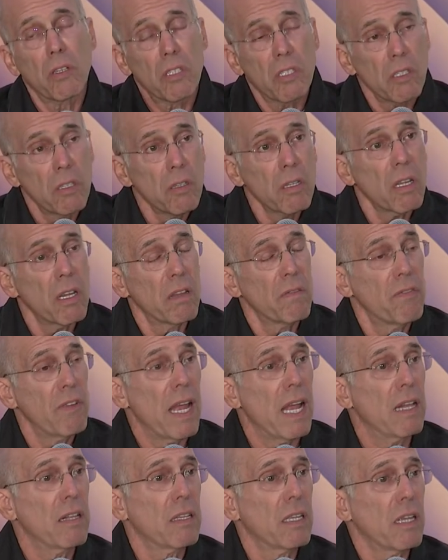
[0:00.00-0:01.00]
Silicon
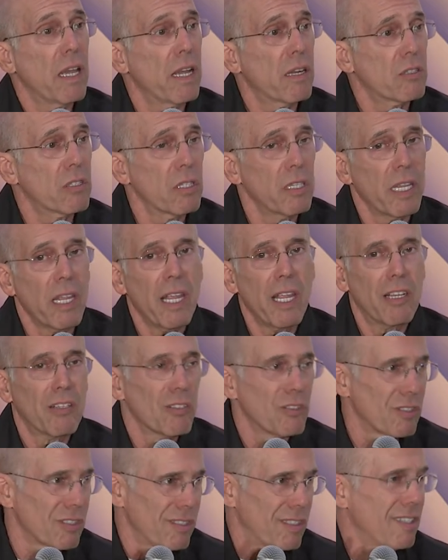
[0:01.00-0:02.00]
Valley actually
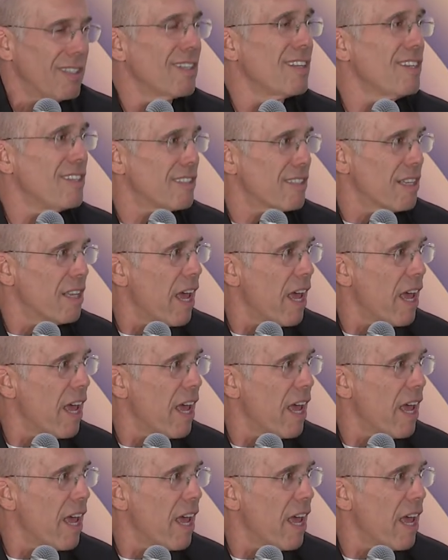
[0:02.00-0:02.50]
handled at least